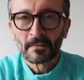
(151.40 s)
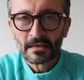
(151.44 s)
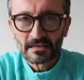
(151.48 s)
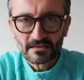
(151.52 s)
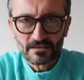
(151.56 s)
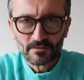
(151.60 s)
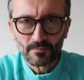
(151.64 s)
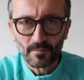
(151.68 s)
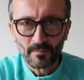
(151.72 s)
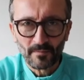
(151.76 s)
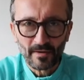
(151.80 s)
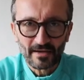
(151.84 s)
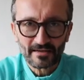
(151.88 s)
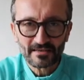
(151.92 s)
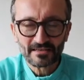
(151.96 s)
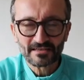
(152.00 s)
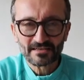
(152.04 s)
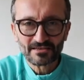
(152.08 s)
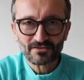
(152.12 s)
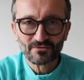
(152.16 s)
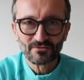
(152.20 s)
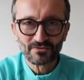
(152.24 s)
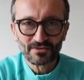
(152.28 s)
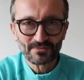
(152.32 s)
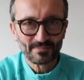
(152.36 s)
supermarket
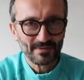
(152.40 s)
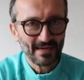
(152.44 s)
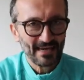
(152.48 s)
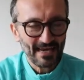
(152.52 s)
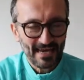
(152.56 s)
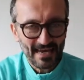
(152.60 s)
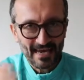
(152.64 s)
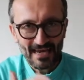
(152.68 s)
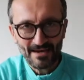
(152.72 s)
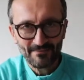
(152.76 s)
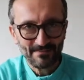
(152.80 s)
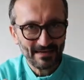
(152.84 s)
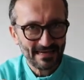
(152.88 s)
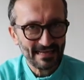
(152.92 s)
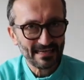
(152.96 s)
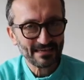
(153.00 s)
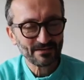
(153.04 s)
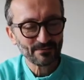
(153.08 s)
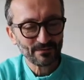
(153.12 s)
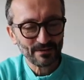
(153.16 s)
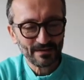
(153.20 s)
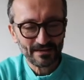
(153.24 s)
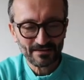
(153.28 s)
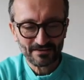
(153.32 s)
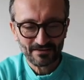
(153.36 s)
stores. But
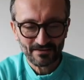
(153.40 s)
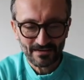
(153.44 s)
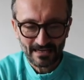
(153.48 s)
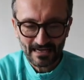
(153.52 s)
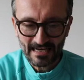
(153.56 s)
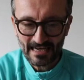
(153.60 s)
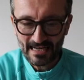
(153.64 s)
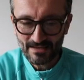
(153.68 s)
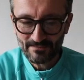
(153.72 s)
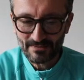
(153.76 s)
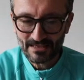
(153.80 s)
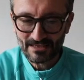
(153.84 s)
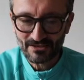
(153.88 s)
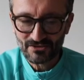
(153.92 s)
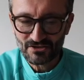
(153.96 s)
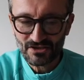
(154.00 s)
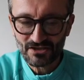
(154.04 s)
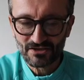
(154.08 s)
M&S want to do the lemon,